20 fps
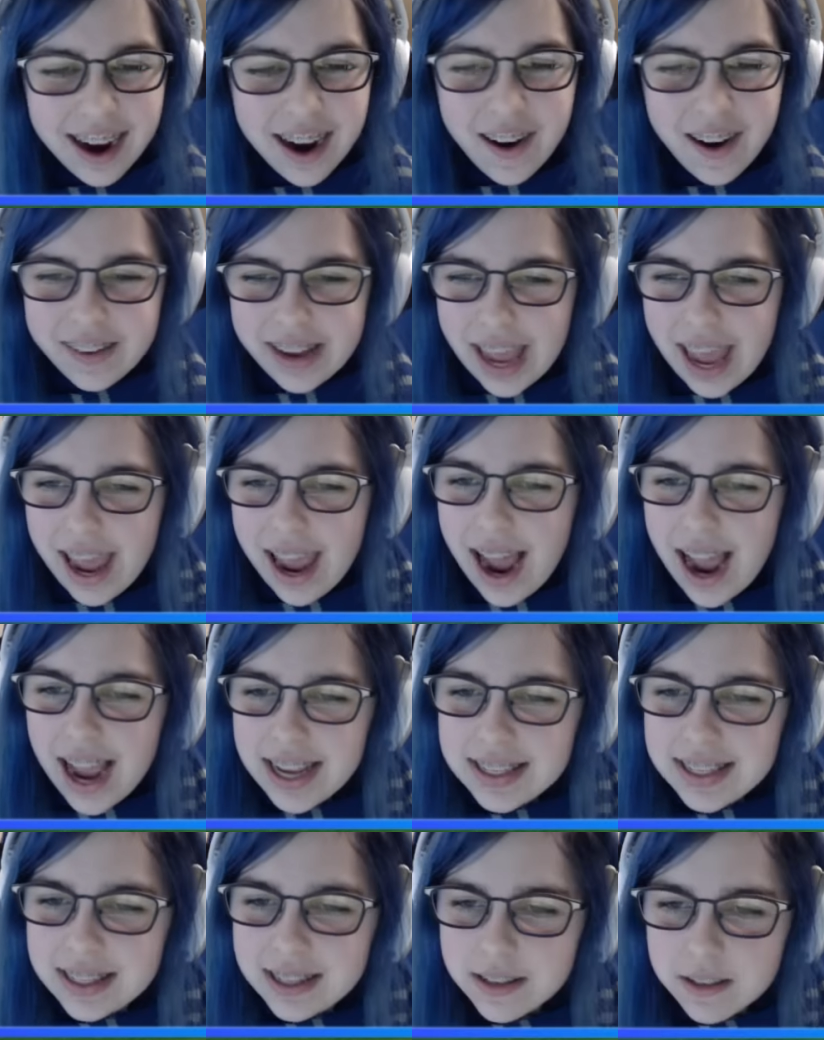Okay, ice is
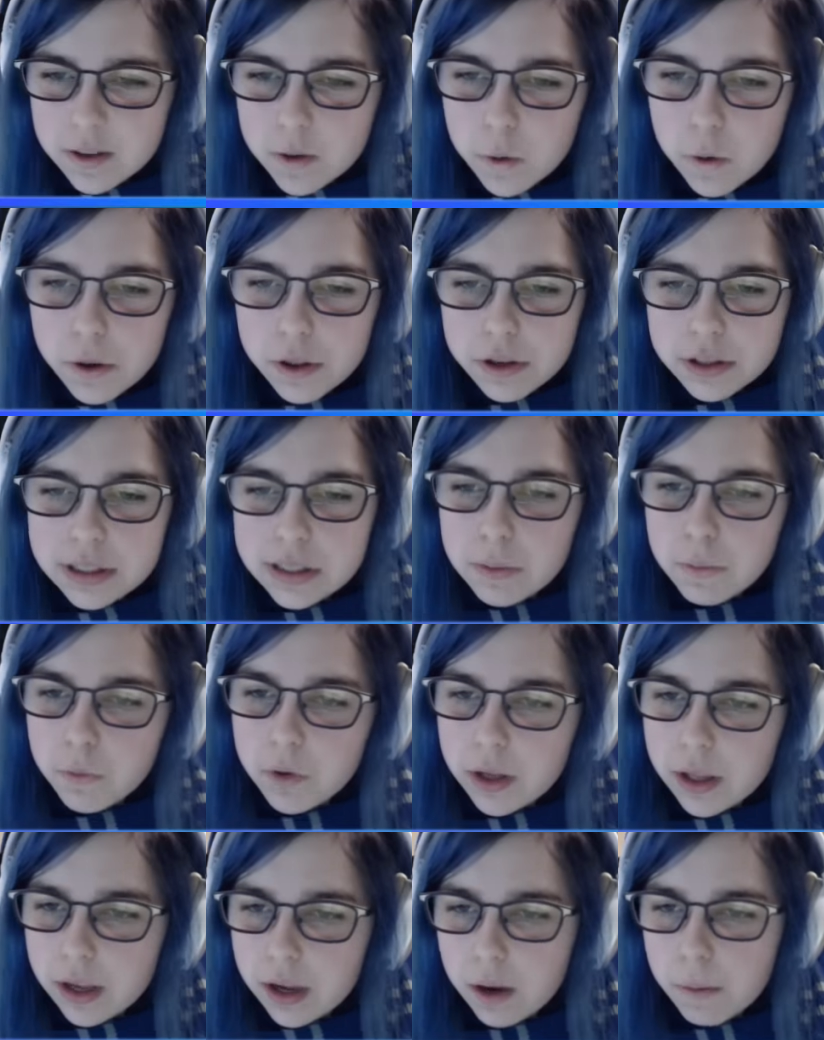cool. There's some
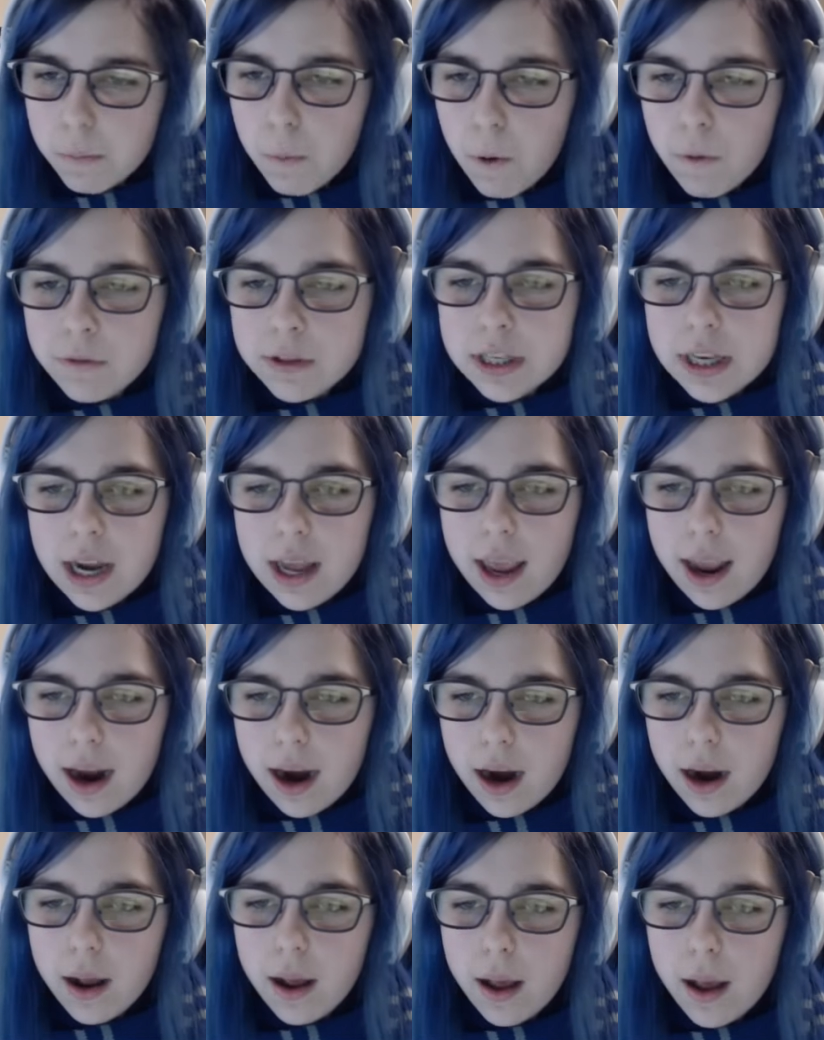really good moves in here.
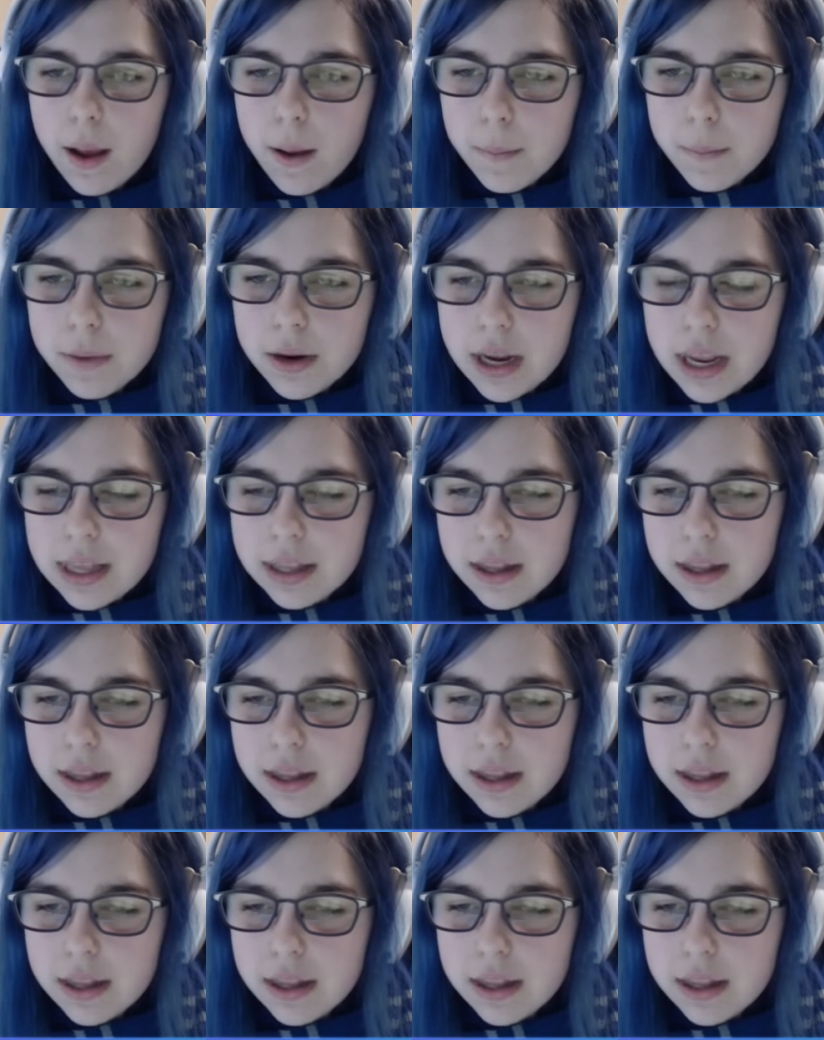Yay!